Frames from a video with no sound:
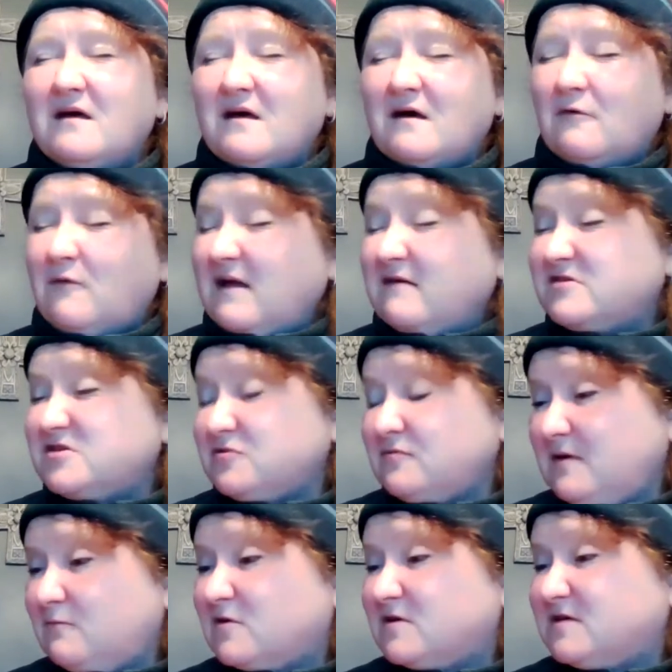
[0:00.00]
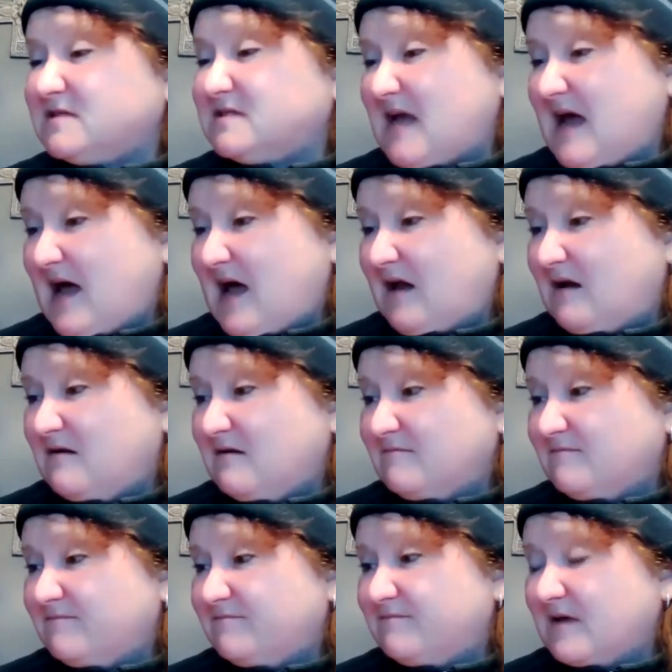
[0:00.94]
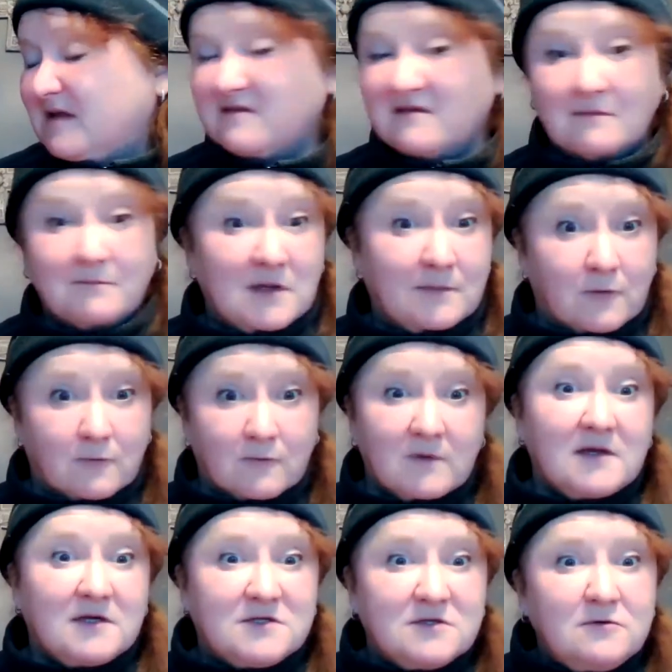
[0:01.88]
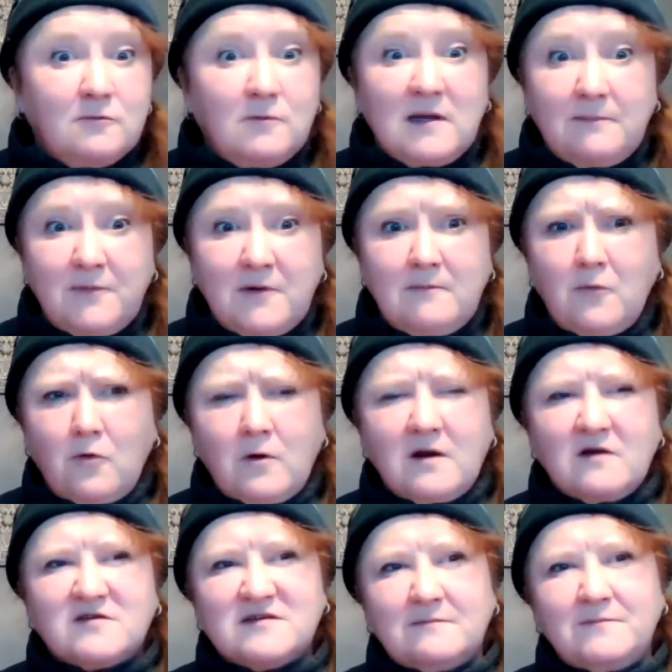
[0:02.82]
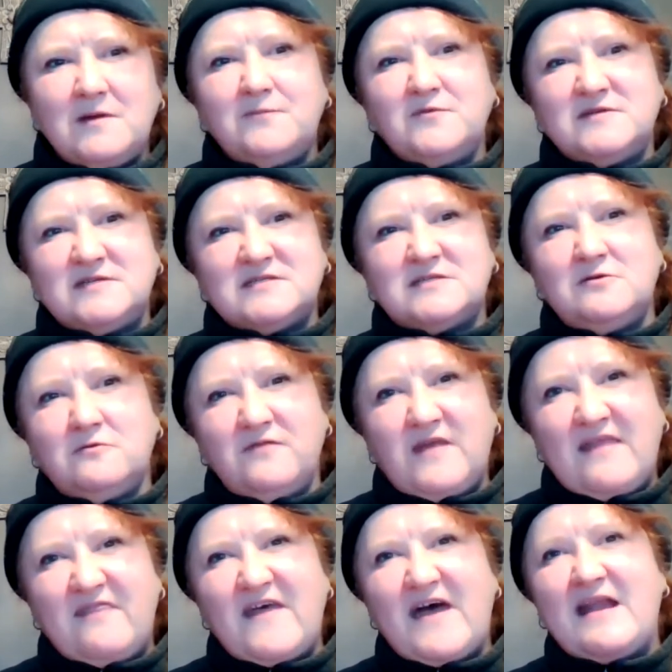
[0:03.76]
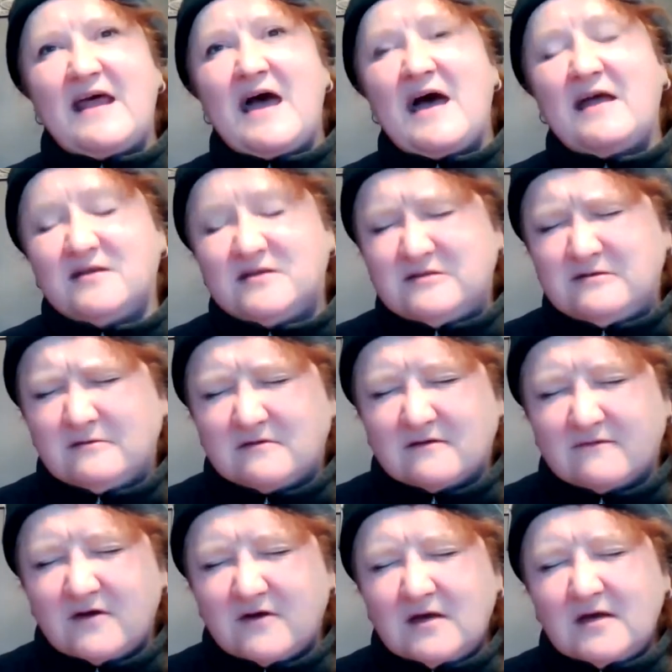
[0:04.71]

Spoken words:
a way of showing we're sad. And some people really do weep and mourn, or some people just know that attitude of,